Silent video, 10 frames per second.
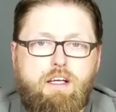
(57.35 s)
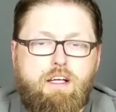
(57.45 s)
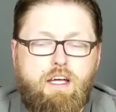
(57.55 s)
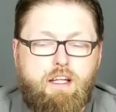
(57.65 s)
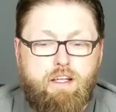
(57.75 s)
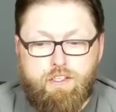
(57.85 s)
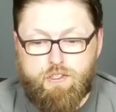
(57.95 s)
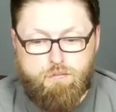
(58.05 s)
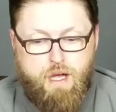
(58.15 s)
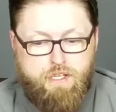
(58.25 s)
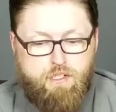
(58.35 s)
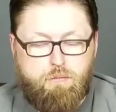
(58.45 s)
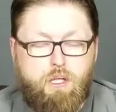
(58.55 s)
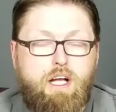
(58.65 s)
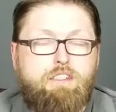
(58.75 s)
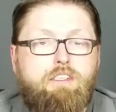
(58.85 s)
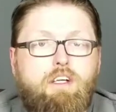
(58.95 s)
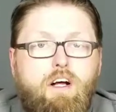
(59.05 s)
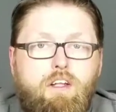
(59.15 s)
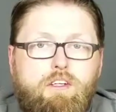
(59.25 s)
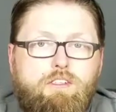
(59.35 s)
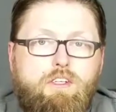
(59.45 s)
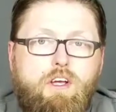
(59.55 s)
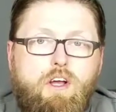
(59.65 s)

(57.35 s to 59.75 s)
kind of like just matching blocks and colors